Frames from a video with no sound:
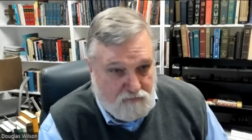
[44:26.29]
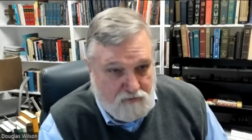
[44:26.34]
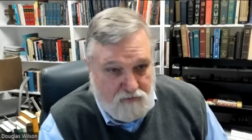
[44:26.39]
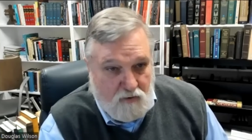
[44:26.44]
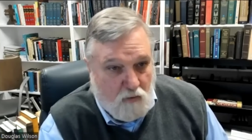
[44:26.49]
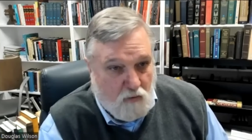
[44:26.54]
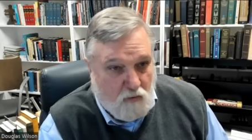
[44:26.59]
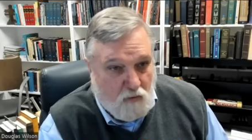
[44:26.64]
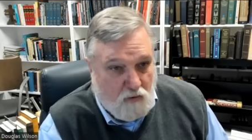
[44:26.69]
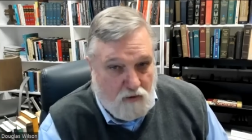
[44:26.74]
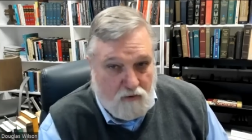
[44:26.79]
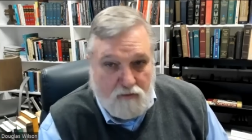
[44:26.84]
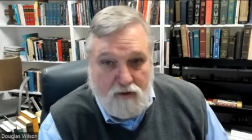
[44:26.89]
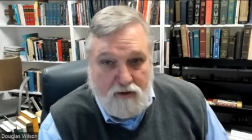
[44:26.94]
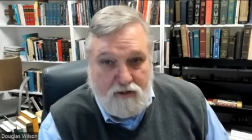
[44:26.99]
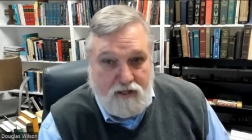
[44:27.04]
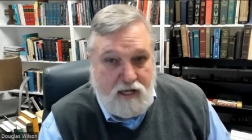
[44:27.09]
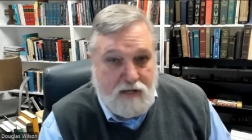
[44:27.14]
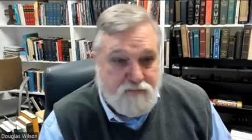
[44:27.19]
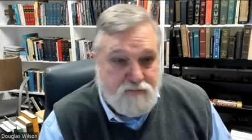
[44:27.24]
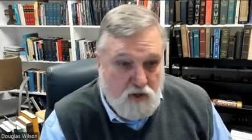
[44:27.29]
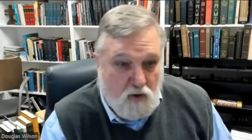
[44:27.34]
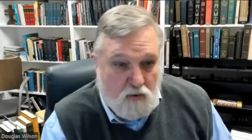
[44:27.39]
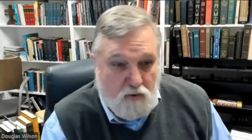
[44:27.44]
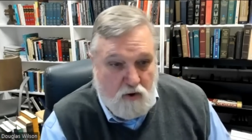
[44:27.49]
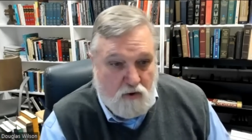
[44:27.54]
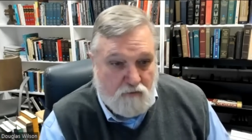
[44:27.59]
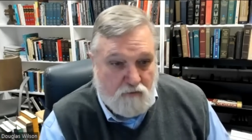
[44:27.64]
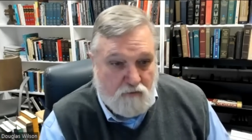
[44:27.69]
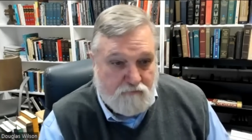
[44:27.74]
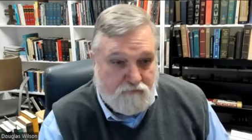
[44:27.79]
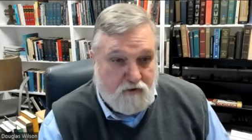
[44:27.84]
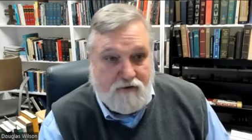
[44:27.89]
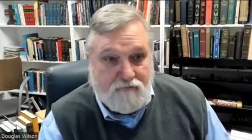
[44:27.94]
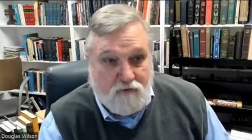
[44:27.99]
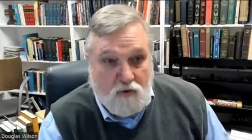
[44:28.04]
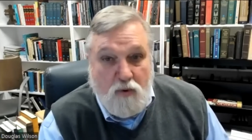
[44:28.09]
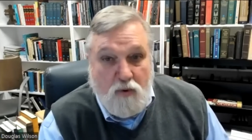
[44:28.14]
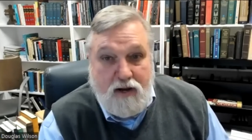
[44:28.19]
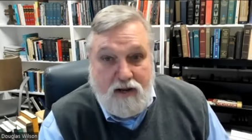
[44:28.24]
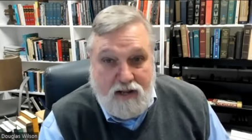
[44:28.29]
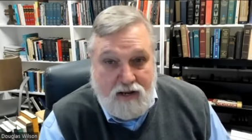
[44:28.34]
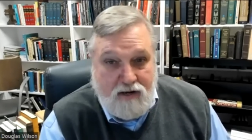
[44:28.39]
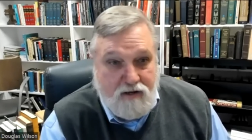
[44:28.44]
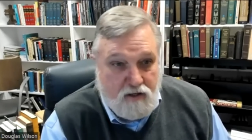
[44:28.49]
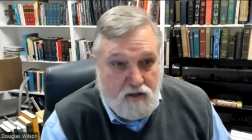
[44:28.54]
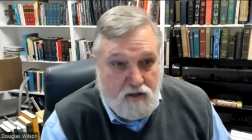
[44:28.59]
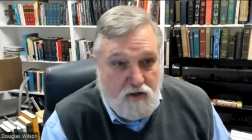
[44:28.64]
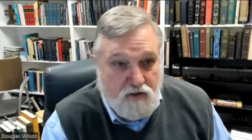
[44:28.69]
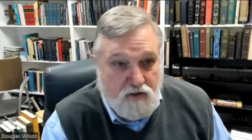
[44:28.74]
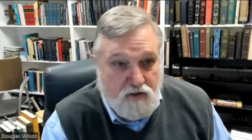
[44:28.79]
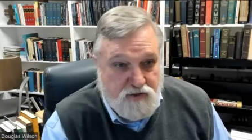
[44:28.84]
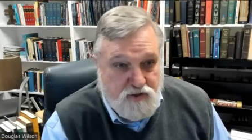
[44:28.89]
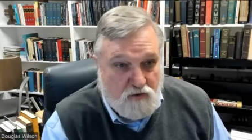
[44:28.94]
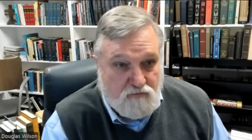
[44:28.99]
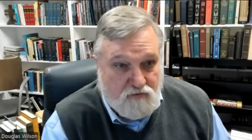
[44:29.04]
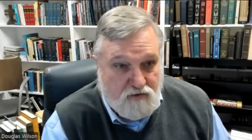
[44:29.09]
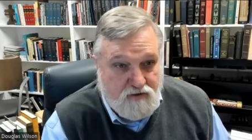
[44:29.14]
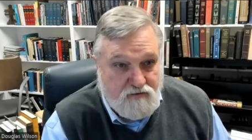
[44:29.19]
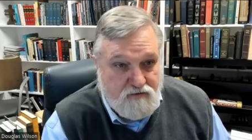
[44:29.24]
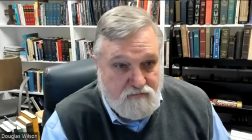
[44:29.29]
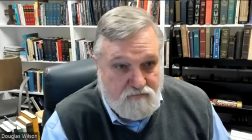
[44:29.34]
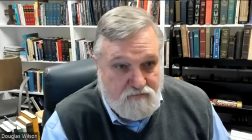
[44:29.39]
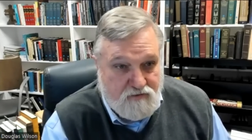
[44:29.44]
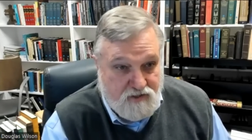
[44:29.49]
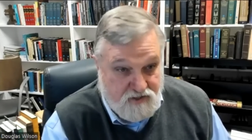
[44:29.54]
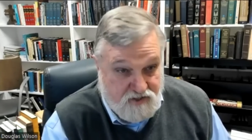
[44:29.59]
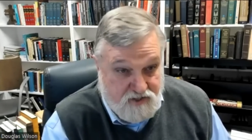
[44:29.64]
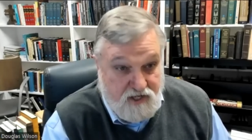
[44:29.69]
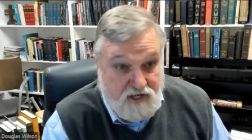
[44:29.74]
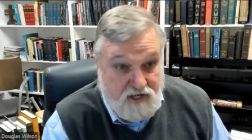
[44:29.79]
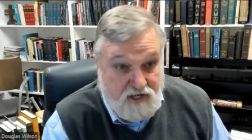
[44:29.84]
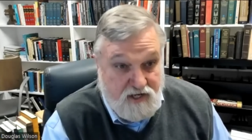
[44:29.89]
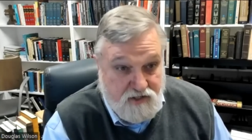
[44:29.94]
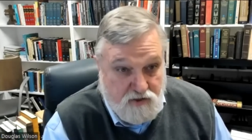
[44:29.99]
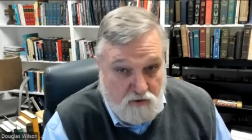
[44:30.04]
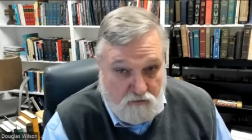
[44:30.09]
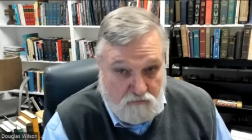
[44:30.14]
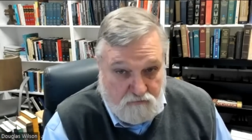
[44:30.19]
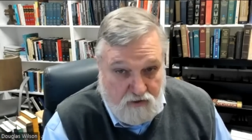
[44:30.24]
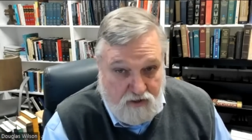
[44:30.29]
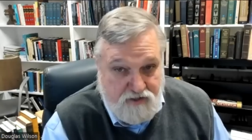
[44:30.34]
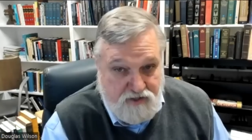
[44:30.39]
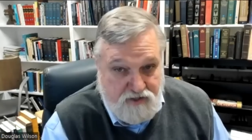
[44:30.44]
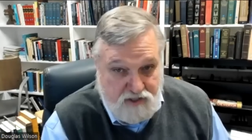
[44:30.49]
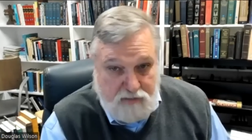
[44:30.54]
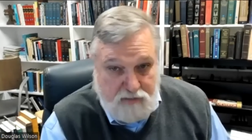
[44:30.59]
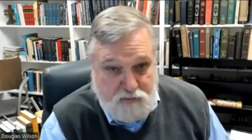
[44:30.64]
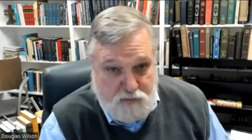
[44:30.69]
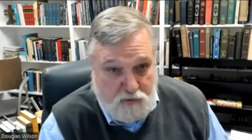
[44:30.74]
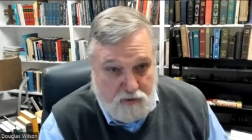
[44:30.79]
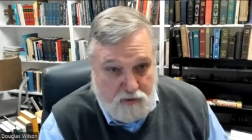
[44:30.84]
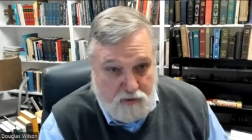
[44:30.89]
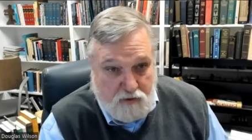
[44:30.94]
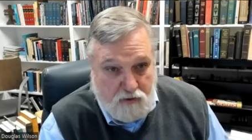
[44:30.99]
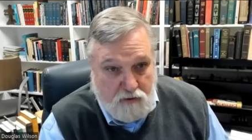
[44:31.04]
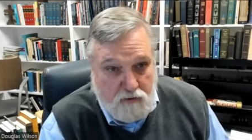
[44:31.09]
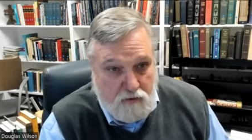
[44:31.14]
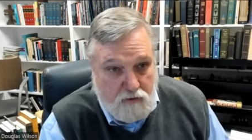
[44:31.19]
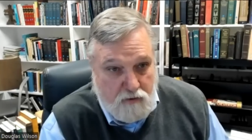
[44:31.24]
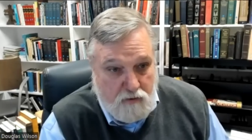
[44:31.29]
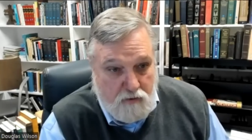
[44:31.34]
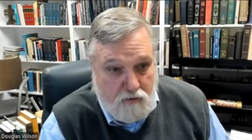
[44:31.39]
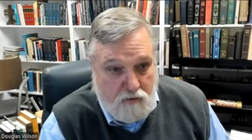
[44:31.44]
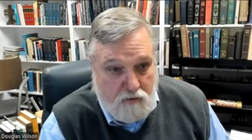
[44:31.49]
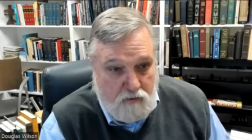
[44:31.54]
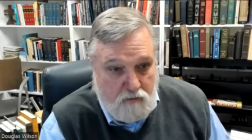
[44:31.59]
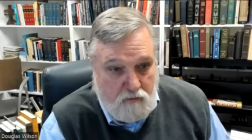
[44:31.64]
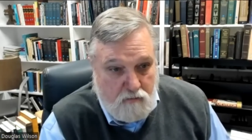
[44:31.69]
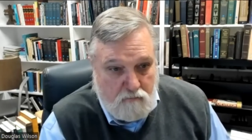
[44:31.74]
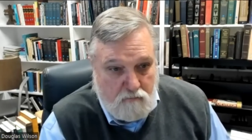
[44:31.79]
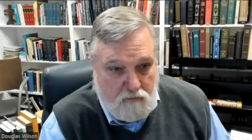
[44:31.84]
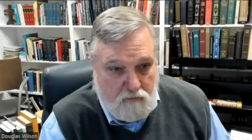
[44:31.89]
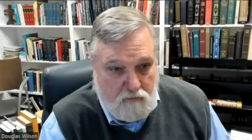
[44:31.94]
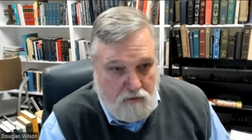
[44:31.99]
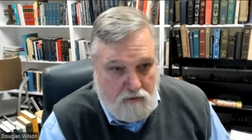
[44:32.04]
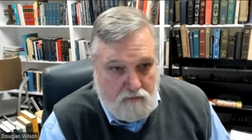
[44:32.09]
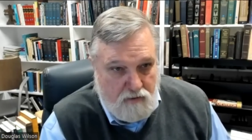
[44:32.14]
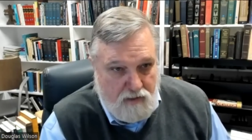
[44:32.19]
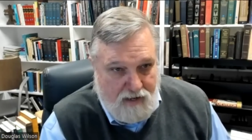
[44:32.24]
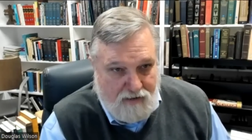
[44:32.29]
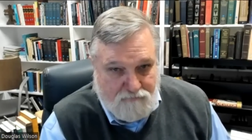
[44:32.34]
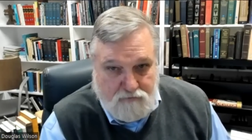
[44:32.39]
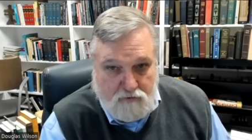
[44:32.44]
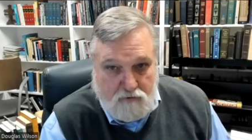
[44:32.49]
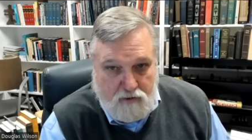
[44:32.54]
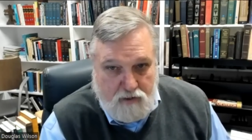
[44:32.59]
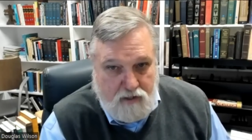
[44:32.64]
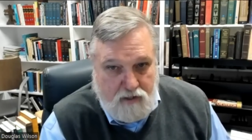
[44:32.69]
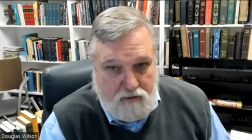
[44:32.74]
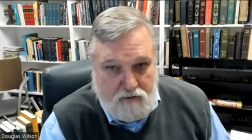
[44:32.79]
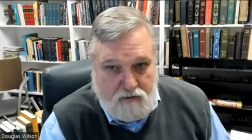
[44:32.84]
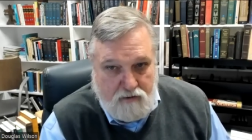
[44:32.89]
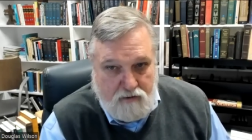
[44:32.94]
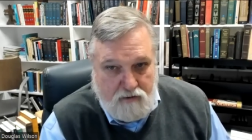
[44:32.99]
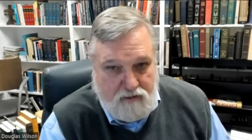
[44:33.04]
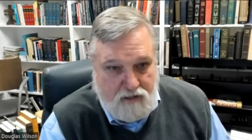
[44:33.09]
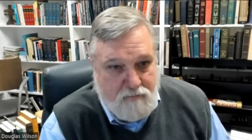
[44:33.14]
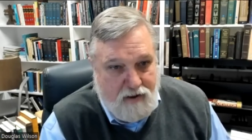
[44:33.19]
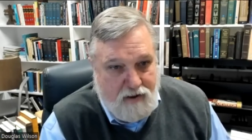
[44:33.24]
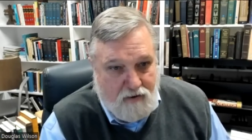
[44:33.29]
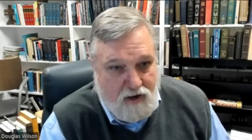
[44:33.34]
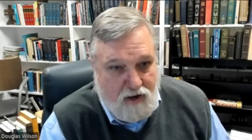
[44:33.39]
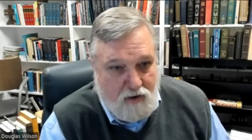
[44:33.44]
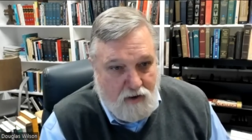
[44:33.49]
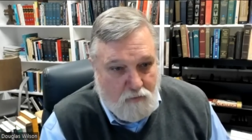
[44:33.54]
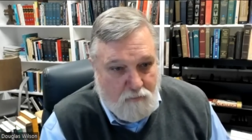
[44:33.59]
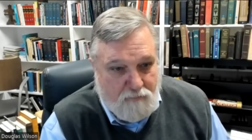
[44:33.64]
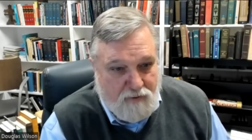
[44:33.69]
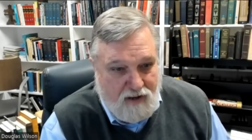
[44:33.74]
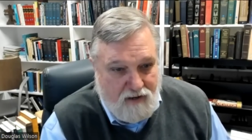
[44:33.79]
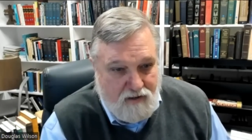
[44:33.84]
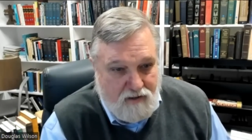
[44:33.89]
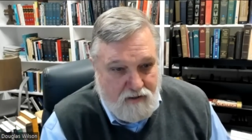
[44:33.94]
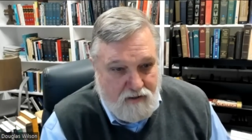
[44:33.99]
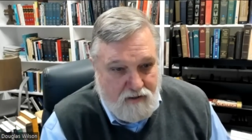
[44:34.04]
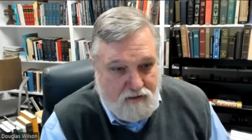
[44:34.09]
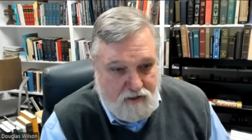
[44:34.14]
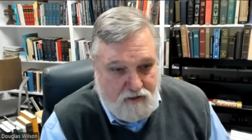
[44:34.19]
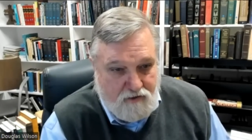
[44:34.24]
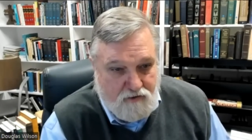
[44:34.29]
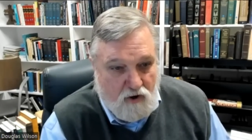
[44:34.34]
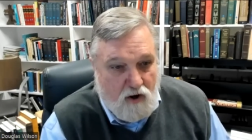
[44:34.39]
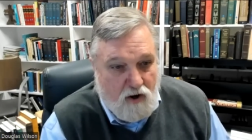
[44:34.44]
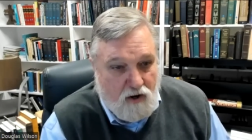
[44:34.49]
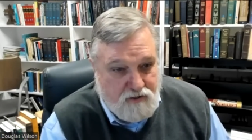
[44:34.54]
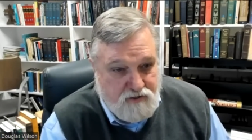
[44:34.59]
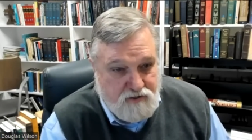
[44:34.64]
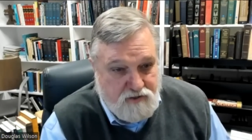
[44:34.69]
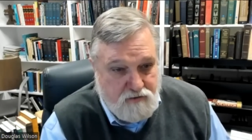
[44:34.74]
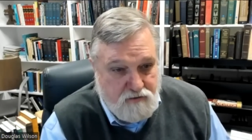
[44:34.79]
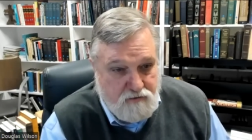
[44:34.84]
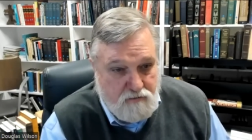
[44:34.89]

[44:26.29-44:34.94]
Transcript: or keeps going over every weekend, he goes over and to see his girlfriend, sleeps with her after he, it doesn't matter how repentant he talks.